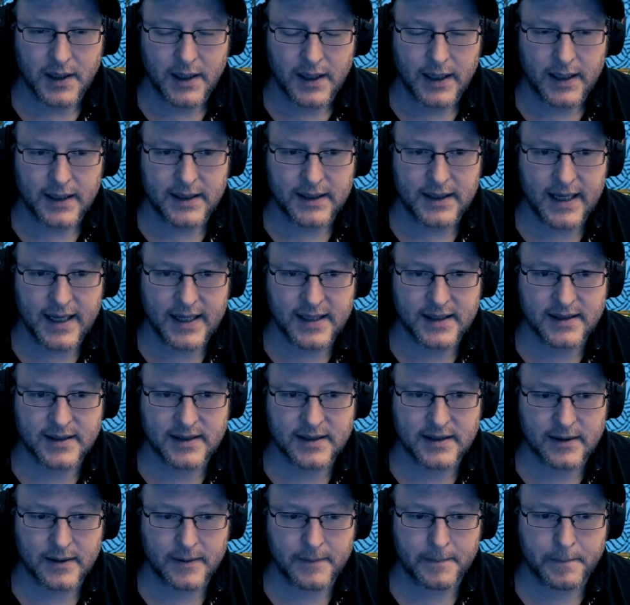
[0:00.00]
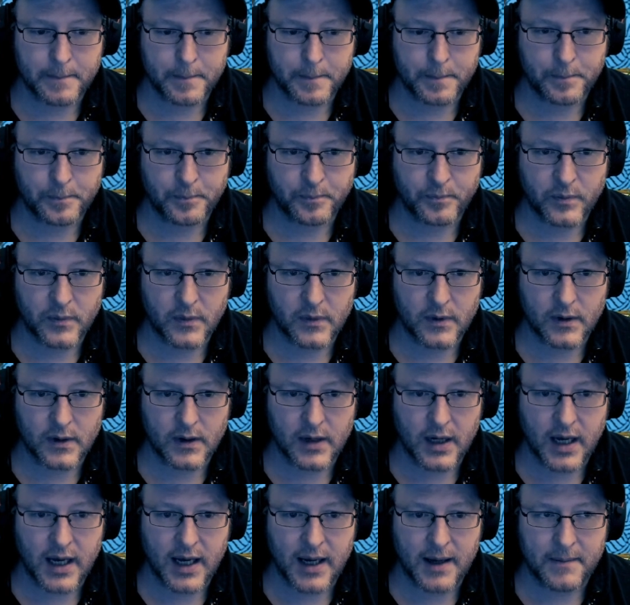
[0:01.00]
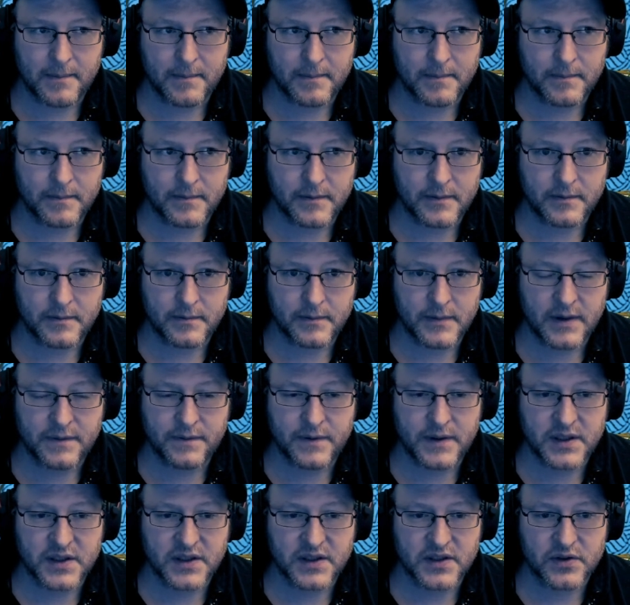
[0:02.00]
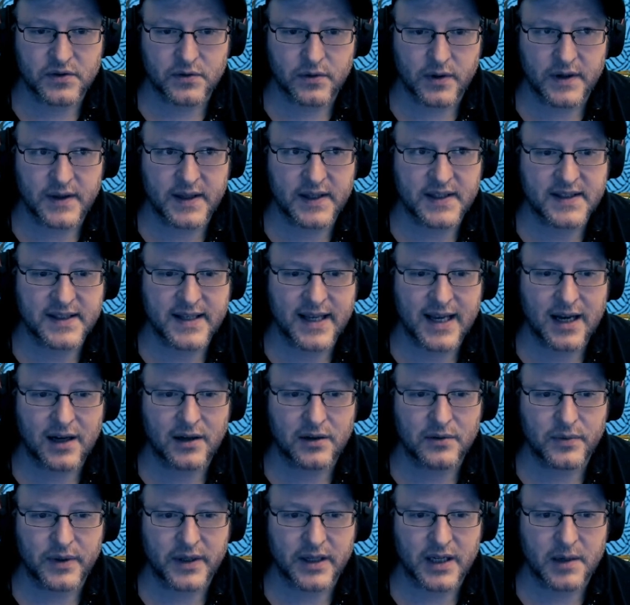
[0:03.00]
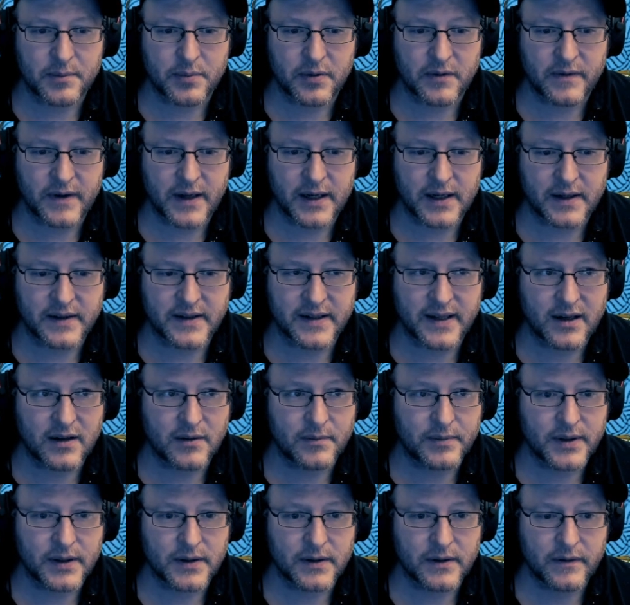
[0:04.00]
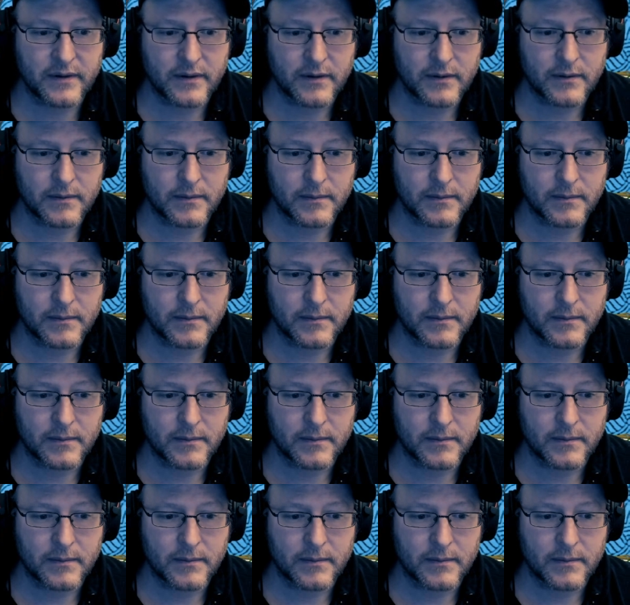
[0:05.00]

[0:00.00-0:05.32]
Let's... Um, if we destroy this town, we're going to prevent a town build.